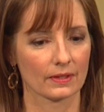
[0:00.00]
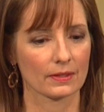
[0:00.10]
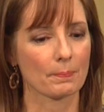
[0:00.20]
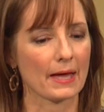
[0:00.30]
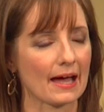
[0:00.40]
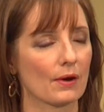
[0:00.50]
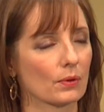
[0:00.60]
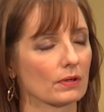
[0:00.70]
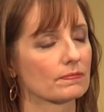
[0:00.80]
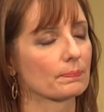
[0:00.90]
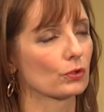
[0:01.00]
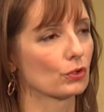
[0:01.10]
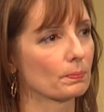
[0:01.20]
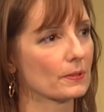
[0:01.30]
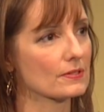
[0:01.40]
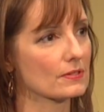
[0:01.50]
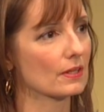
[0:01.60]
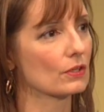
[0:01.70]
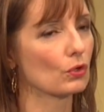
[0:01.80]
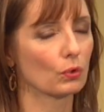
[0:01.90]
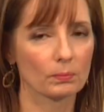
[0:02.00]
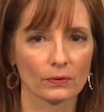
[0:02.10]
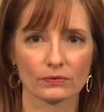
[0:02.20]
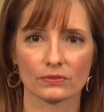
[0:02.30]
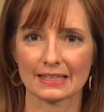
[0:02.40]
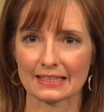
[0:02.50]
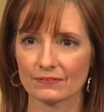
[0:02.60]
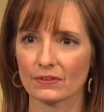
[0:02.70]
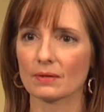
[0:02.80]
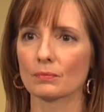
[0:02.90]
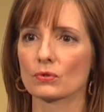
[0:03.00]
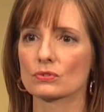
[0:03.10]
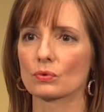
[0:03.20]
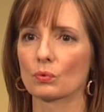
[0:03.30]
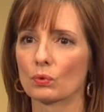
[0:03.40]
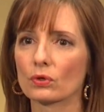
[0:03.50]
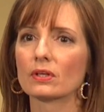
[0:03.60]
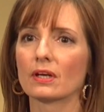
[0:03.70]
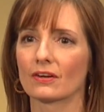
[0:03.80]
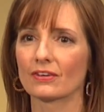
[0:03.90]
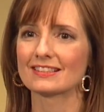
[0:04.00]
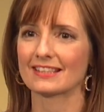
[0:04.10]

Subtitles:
The power of purpose ennobles even the most ordinary